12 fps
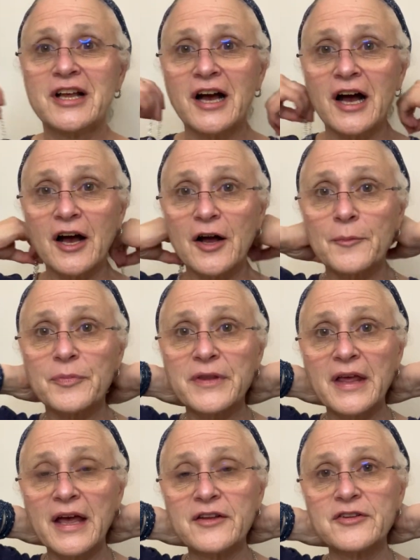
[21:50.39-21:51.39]

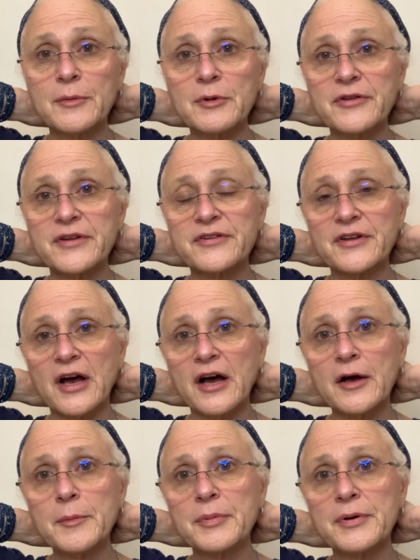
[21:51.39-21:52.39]
and double this
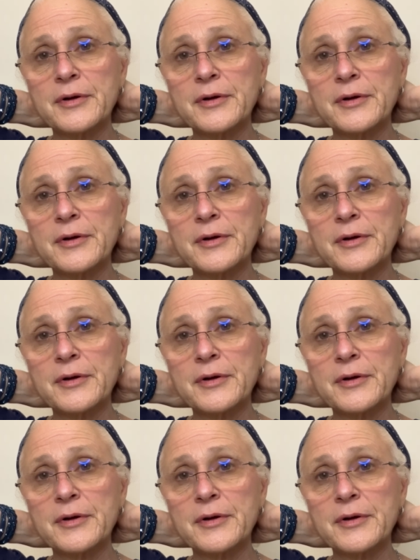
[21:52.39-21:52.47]
up,